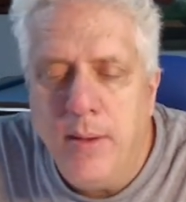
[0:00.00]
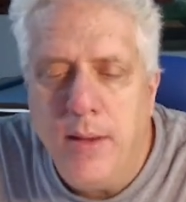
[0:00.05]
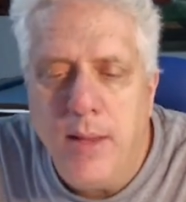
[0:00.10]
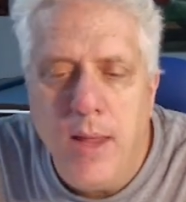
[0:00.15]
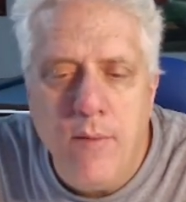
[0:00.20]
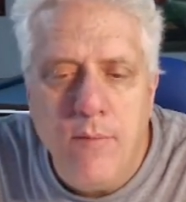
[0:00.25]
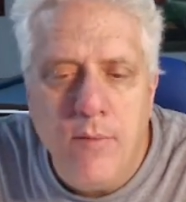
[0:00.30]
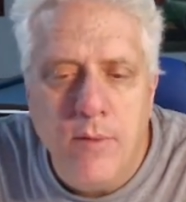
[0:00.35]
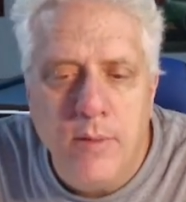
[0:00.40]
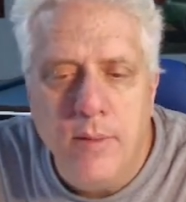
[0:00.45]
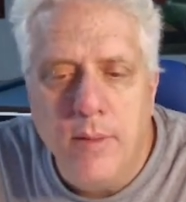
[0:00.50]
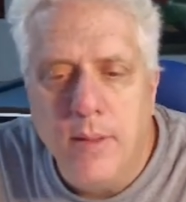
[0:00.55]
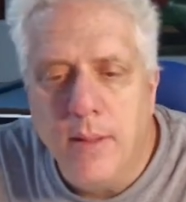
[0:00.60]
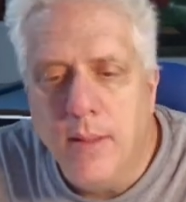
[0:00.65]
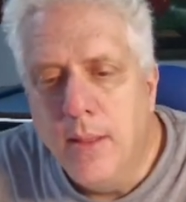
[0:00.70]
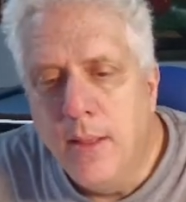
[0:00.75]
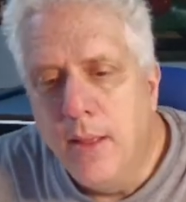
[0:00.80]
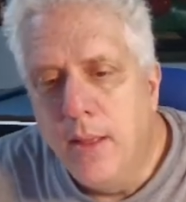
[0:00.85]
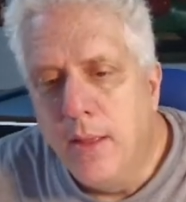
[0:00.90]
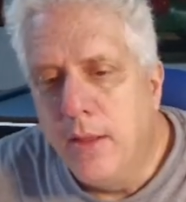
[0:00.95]
Even
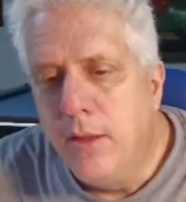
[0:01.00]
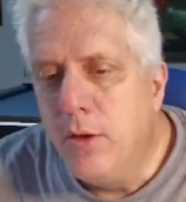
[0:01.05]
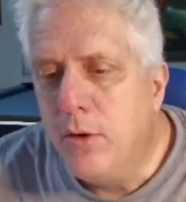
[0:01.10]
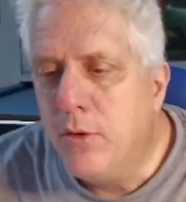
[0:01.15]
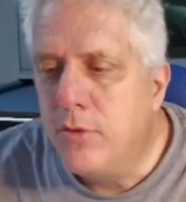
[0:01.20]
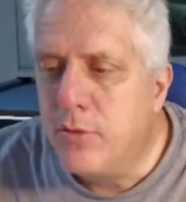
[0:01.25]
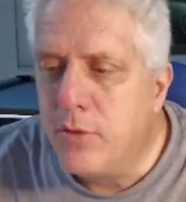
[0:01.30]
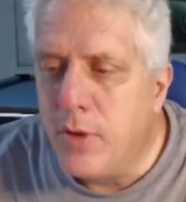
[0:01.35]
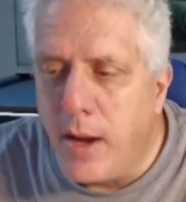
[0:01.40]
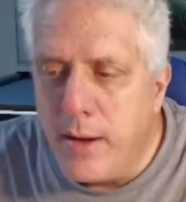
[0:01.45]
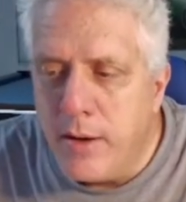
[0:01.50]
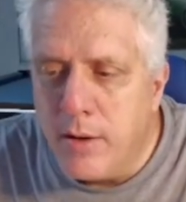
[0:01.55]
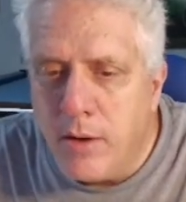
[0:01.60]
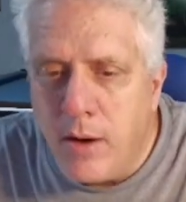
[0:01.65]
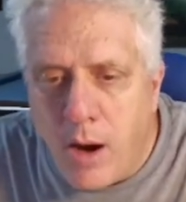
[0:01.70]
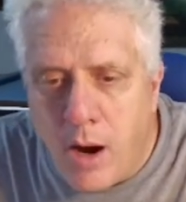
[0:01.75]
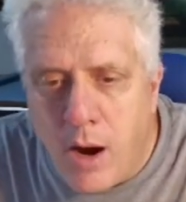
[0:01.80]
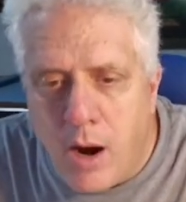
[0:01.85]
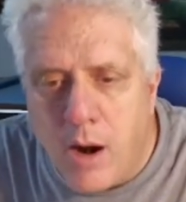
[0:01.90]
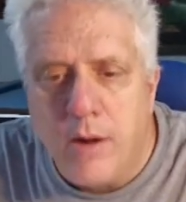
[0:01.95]
you try your
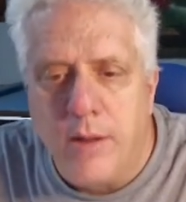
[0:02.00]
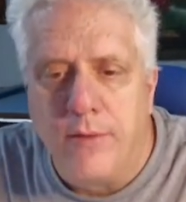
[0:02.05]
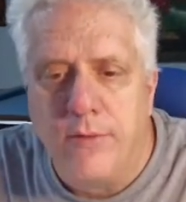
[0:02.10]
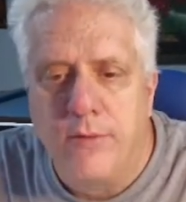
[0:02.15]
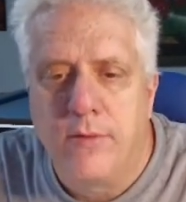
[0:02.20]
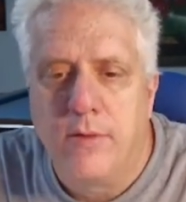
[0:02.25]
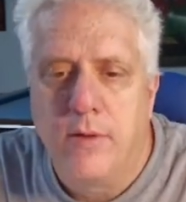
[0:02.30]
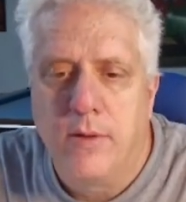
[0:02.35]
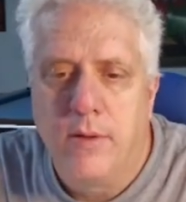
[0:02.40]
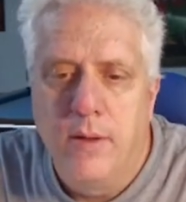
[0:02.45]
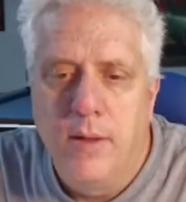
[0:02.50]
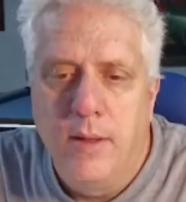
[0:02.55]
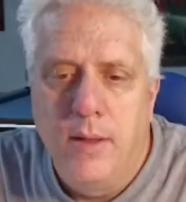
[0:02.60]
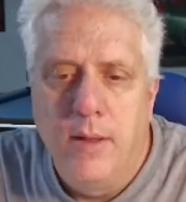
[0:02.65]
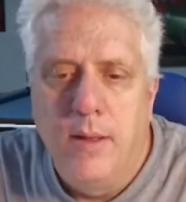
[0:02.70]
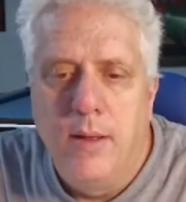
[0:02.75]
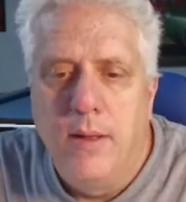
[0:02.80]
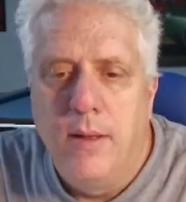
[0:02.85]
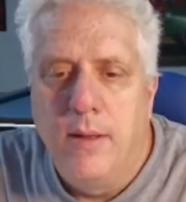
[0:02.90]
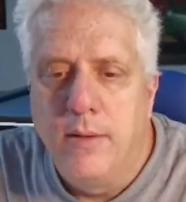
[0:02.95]
hardest
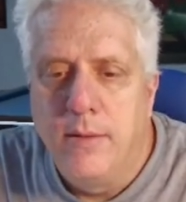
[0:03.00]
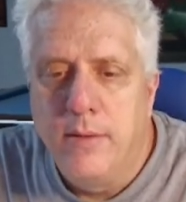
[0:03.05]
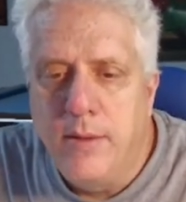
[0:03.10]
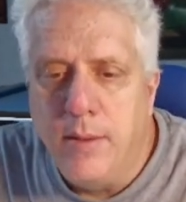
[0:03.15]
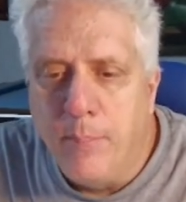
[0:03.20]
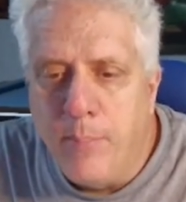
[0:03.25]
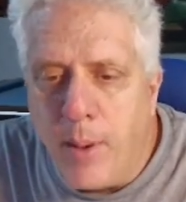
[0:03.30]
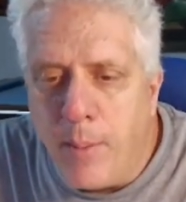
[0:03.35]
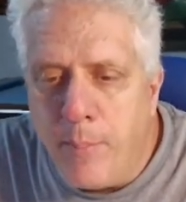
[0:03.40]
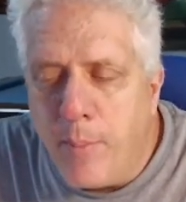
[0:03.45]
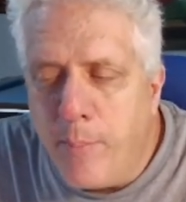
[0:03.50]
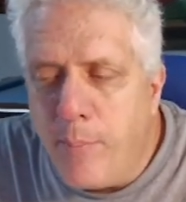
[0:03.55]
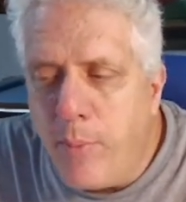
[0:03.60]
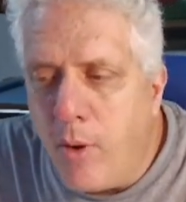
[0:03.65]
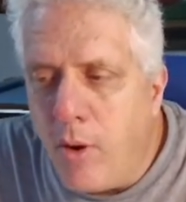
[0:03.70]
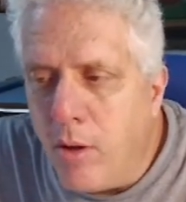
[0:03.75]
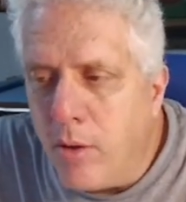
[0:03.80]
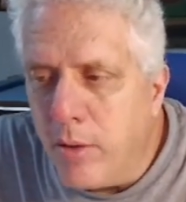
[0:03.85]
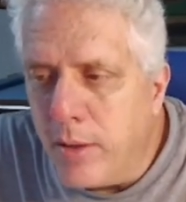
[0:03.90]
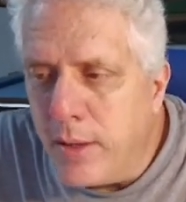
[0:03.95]
to bump a
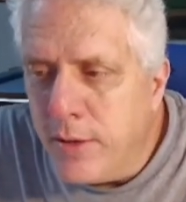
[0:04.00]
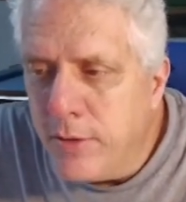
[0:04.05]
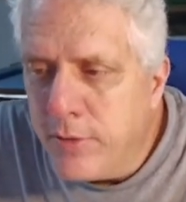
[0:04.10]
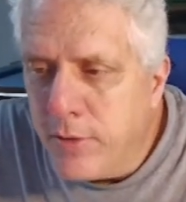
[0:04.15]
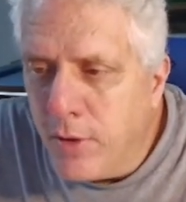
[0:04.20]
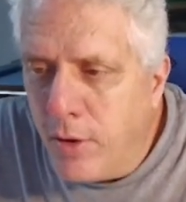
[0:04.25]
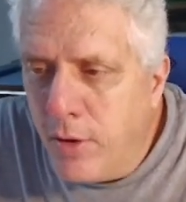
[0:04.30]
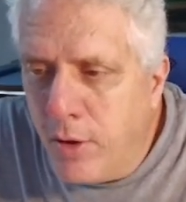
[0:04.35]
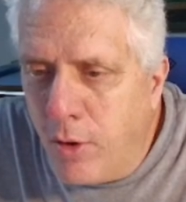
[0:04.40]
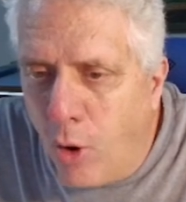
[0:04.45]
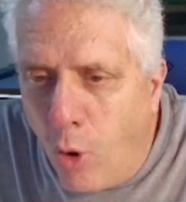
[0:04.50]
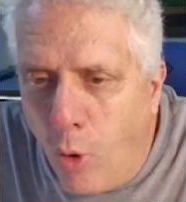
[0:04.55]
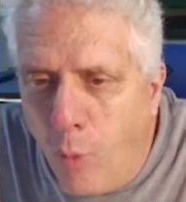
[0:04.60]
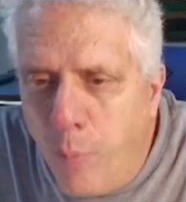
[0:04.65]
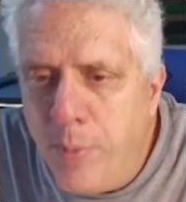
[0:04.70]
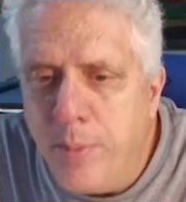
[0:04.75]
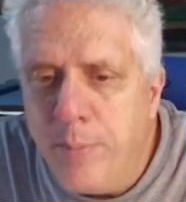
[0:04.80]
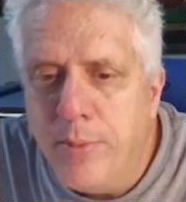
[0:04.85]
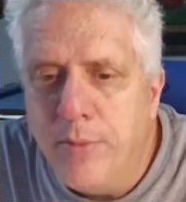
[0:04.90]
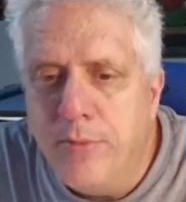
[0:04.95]
ball into an
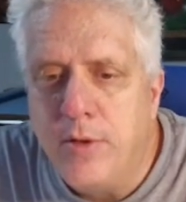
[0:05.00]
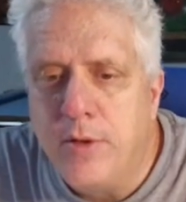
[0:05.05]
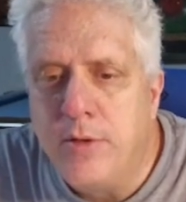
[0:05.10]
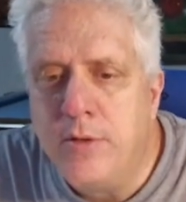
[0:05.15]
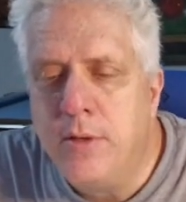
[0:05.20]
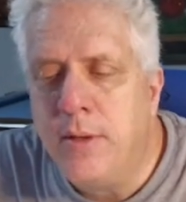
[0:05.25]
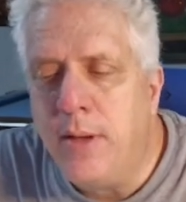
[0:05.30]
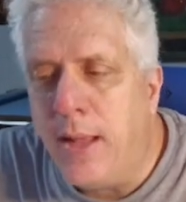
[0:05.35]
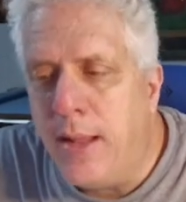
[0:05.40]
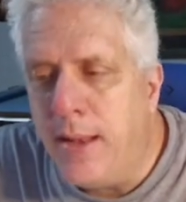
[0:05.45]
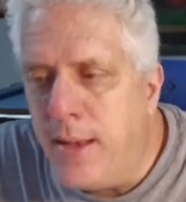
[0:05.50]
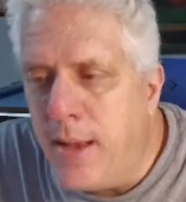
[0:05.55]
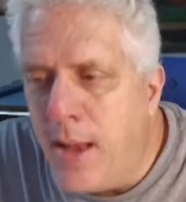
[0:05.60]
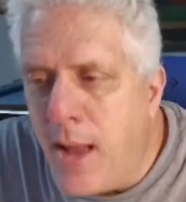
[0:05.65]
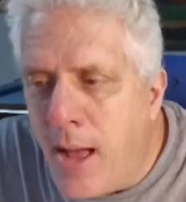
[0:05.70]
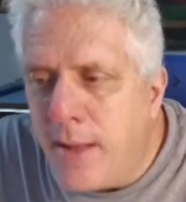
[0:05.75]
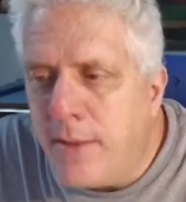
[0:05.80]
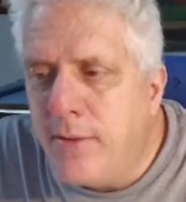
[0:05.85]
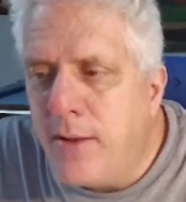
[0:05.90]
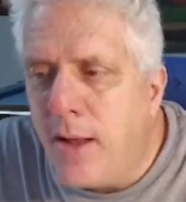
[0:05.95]
open position and
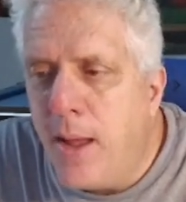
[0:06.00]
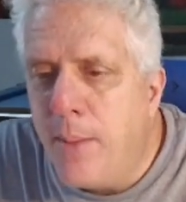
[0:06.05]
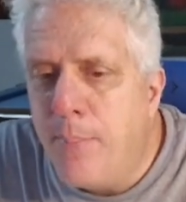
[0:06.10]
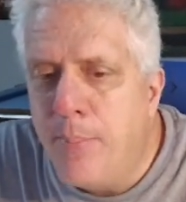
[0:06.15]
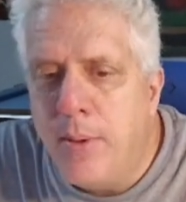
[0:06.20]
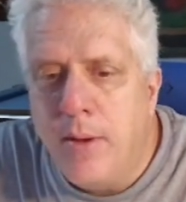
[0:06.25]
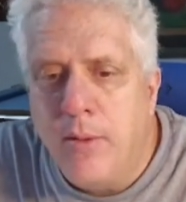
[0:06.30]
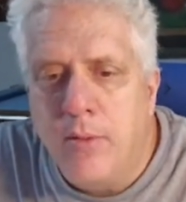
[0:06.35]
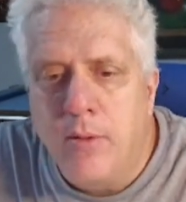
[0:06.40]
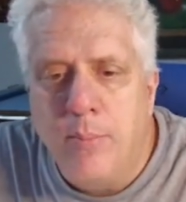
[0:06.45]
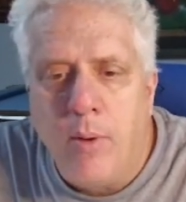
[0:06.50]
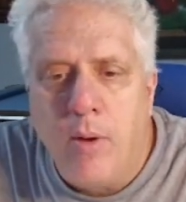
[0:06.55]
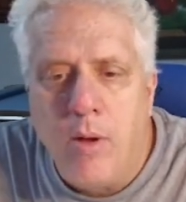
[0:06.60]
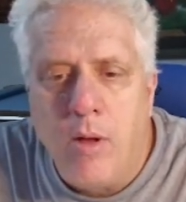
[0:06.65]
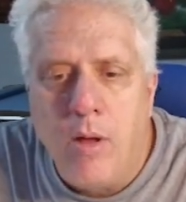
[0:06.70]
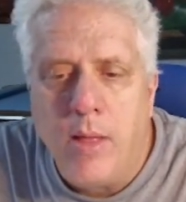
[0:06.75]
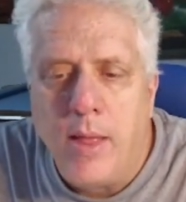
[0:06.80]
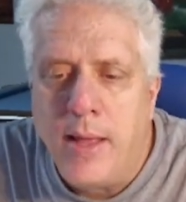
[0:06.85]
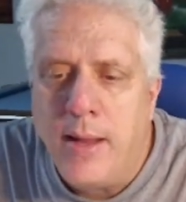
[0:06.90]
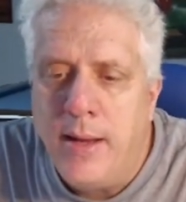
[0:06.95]
not tie up another
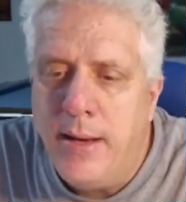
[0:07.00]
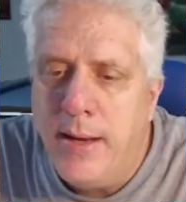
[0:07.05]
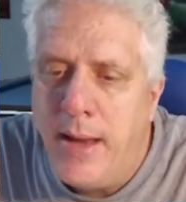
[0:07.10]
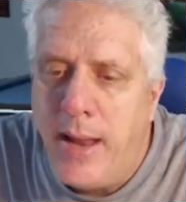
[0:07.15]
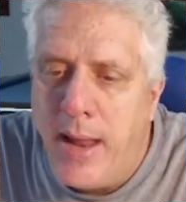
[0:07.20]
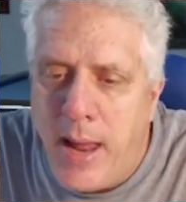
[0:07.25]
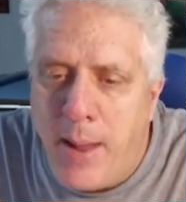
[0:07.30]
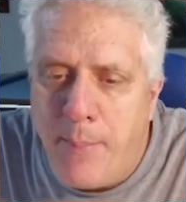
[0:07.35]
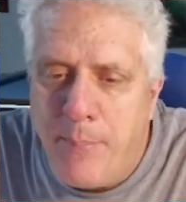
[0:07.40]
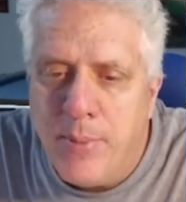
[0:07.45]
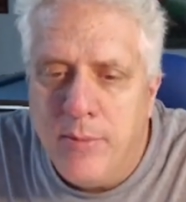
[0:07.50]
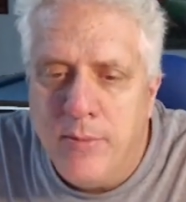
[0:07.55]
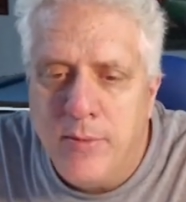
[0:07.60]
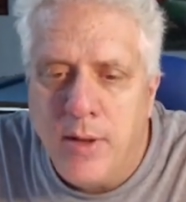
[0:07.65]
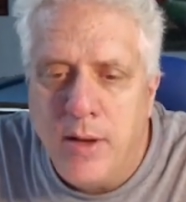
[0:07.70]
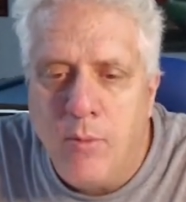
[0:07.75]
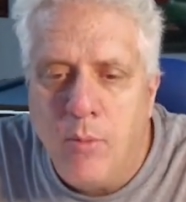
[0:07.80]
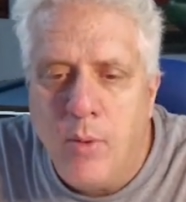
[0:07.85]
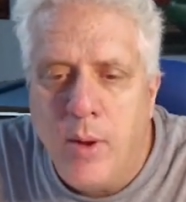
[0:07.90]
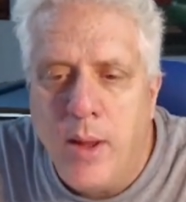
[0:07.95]
ball, and it happens
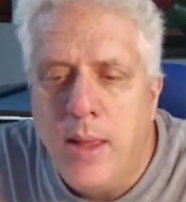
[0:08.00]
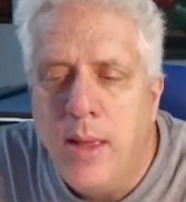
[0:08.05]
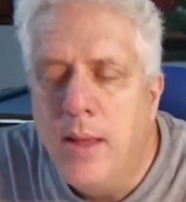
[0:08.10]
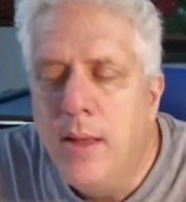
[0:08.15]
anyway.